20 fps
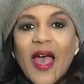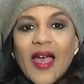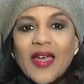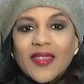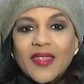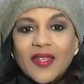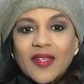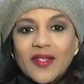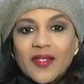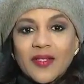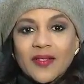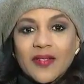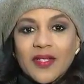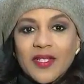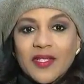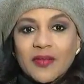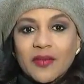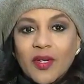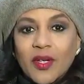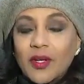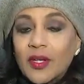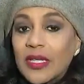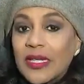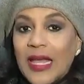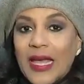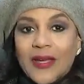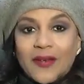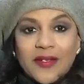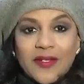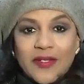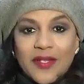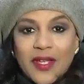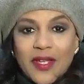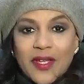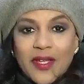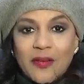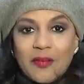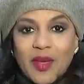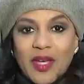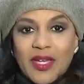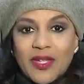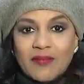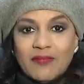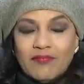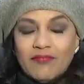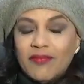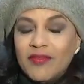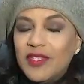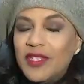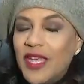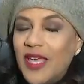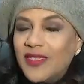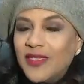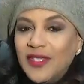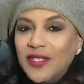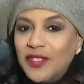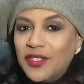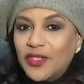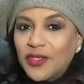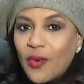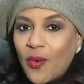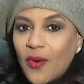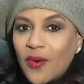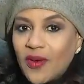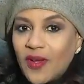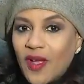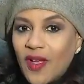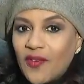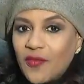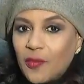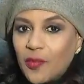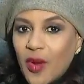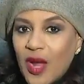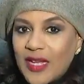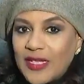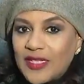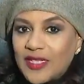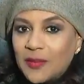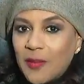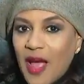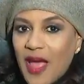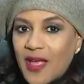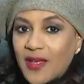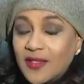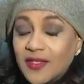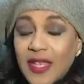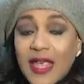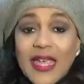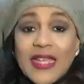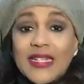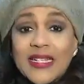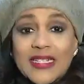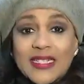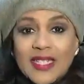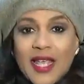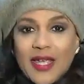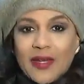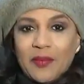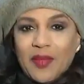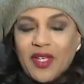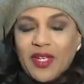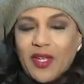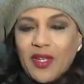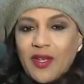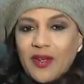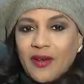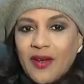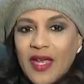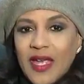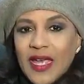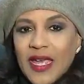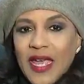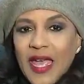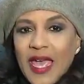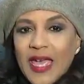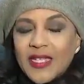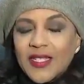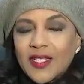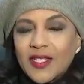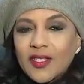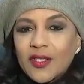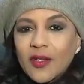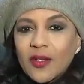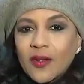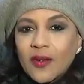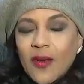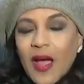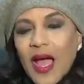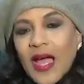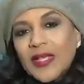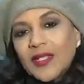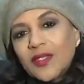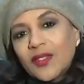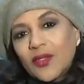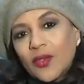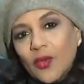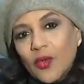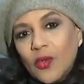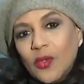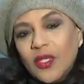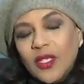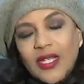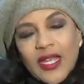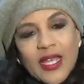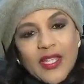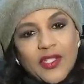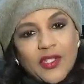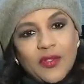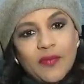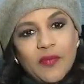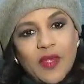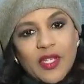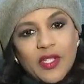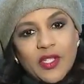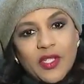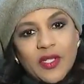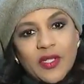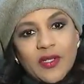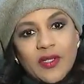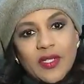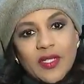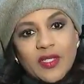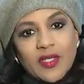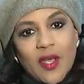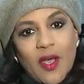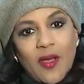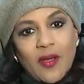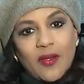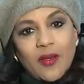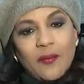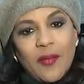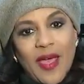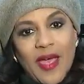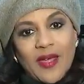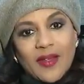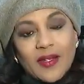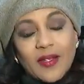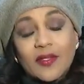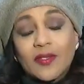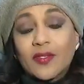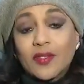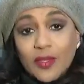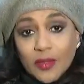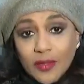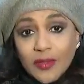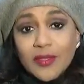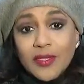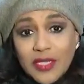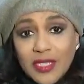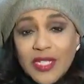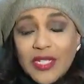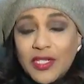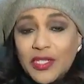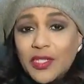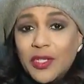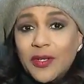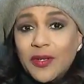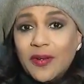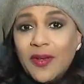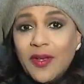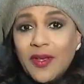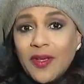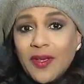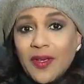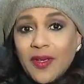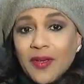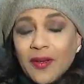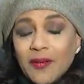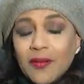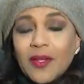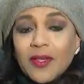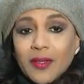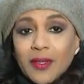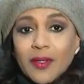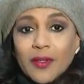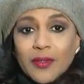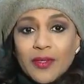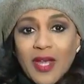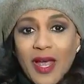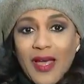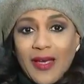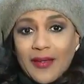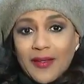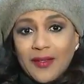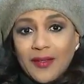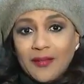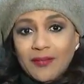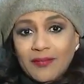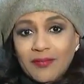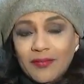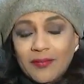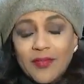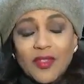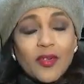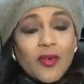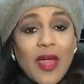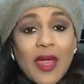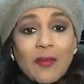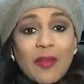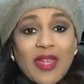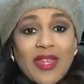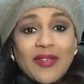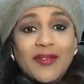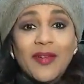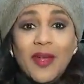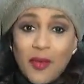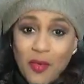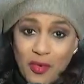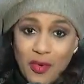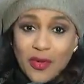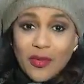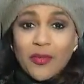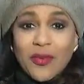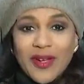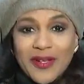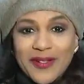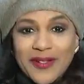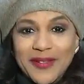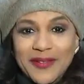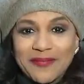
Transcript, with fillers: there, Clarice. Well, cloudy day, but nothing short of bright smiles and excitement here at DeSoto High School. And as you mentioned, it's all about a certain teacher with a new title, Grammy Award winner.